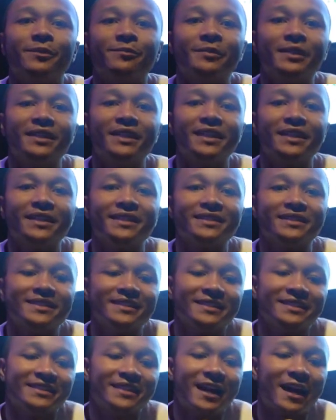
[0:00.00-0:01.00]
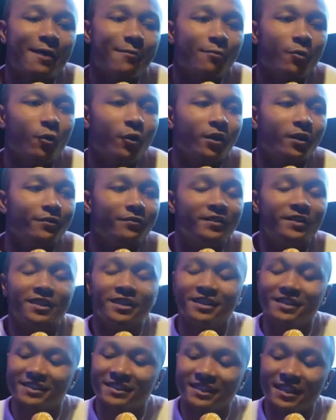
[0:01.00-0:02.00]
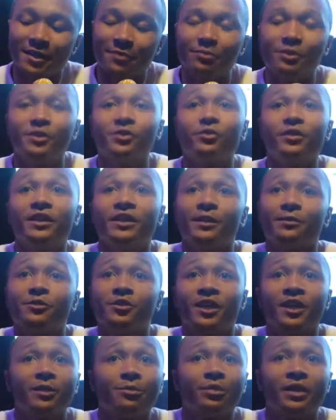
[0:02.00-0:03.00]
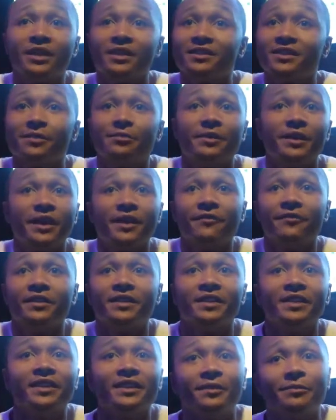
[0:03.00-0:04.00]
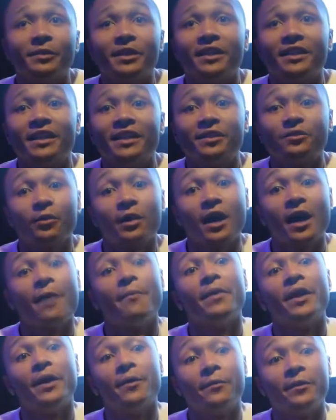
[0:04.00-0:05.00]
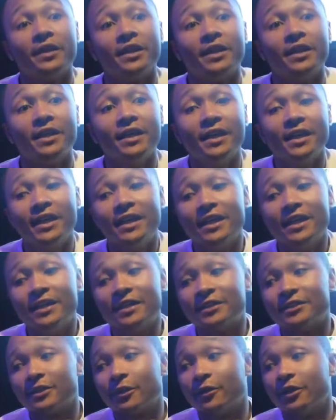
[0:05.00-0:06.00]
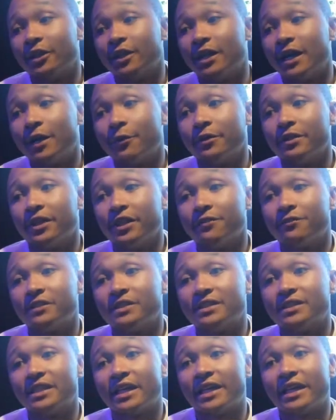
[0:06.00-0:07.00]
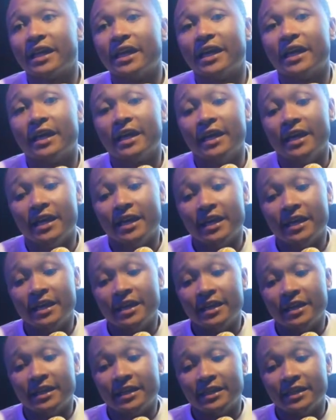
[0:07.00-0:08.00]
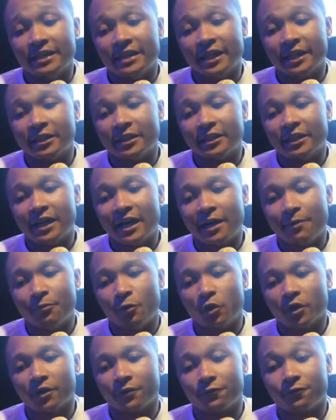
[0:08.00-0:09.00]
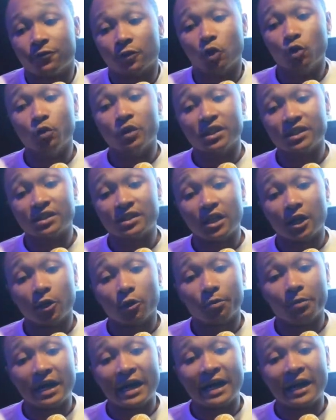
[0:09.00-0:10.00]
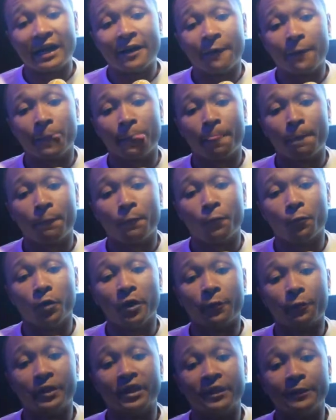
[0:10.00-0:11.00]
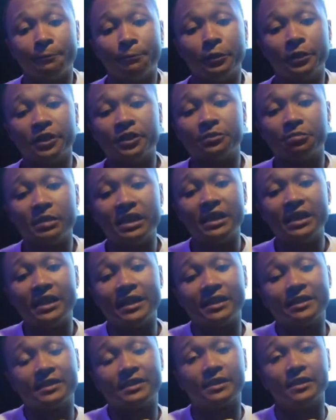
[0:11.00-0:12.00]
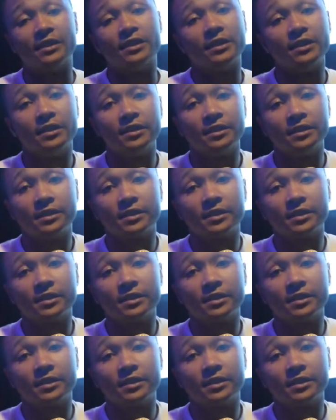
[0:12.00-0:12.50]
But me, I'm more of the in between. I'm trying to play some of everything, man. That's where I'm at with it. So I would definitely say that I'm more influenced though by what really pushed me into